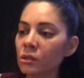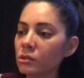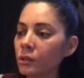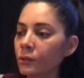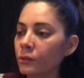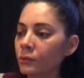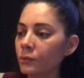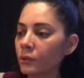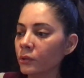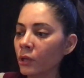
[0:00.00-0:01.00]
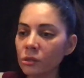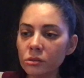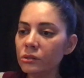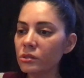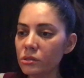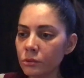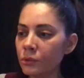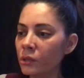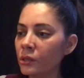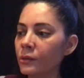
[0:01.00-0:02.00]
So long story
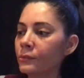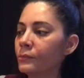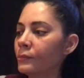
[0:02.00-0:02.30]
short,